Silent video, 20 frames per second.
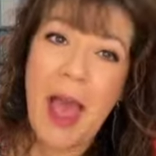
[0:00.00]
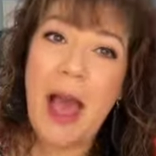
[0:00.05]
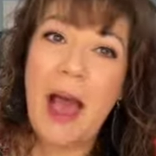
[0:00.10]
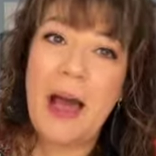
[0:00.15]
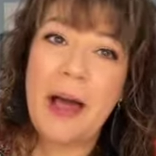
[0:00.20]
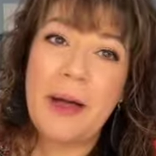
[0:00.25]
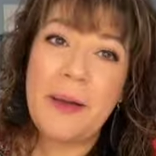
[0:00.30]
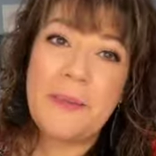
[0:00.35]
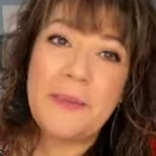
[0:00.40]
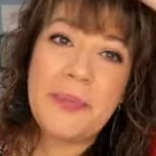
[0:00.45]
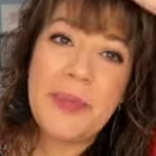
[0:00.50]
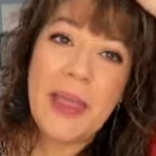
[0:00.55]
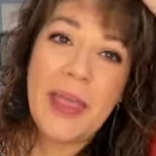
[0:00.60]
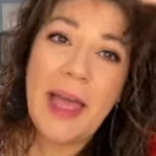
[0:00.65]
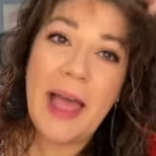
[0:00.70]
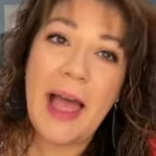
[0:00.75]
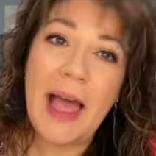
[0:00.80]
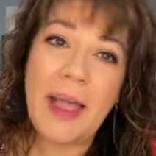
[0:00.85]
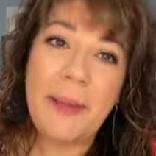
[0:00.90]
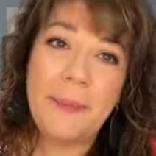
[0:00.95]

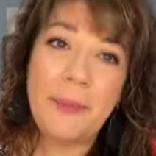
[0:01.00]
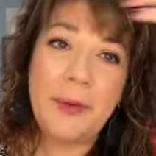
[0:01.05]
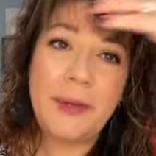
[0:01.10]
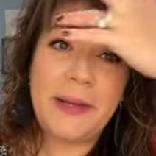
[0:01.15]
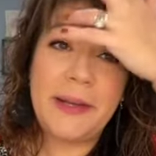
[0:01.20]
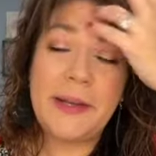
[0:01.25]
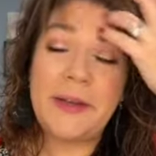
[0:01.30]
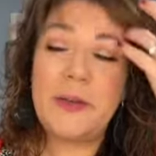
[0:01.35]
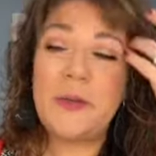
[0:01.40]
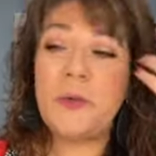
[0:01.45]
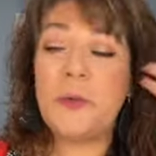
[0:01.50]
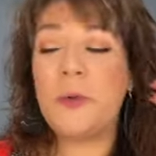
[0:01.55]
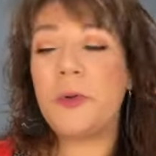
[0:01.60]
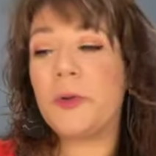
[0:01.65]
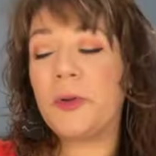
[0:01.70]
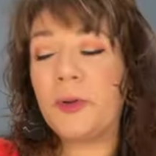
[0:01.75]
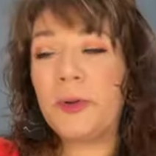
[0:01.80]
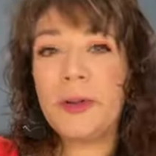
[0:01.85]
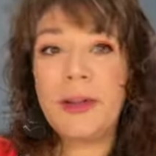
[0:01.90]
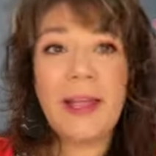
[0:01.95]
I put in an
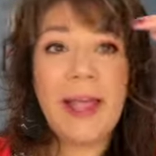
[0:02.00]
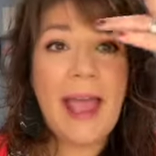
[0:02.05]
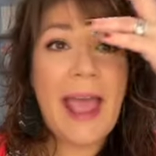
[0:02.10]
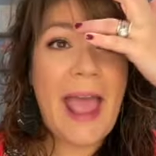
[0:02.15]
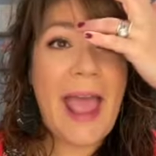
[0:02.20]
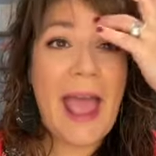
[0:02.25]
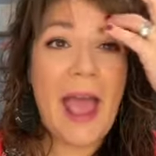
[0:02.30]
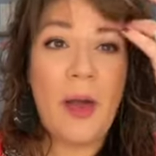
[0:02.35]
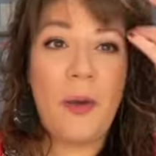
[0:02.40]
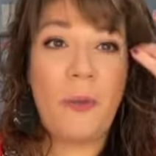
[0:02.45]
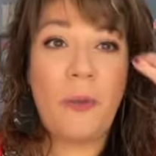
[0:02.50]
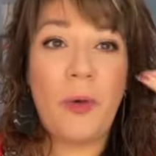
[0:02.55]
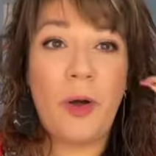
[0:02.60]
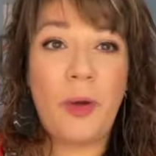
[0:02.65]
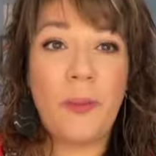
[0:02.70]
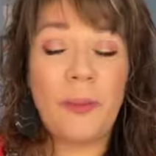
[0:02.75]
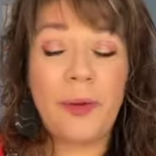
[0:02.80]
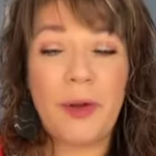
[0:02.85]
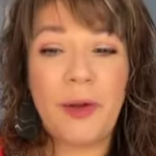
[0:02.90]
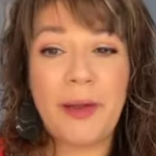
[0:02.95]
order at
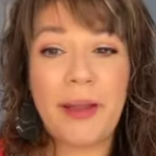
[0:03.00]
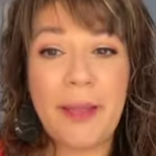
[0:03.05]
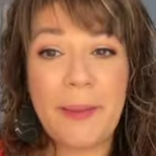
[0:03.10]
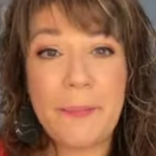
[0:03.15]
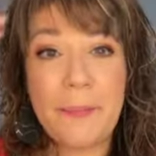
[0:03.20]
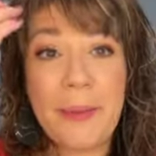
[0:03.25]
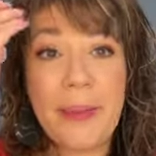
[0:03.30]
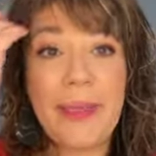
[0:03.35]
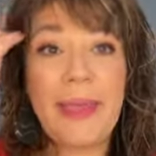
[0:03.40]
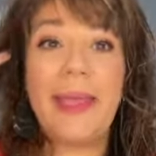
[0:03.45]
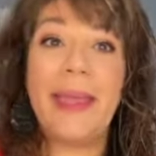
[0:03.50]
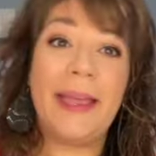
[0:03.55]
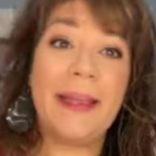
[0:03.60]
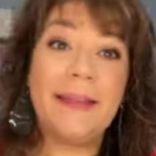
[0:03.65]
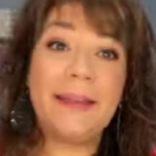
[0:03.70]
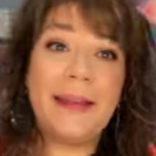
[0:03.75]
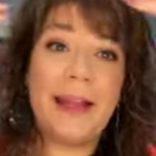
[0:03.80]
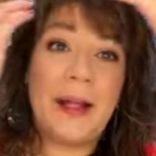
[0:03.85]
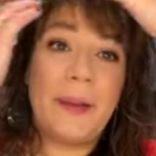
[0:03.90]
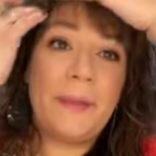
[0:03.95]
Walmart and picked
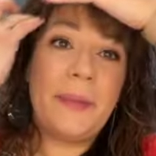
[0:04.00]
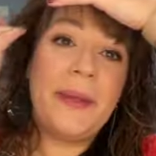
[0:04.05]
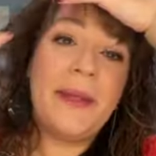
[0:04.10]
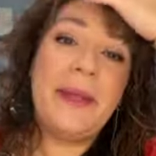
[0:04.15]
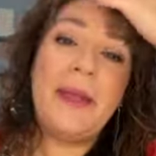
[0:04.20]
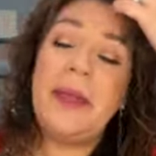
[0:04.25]
it up,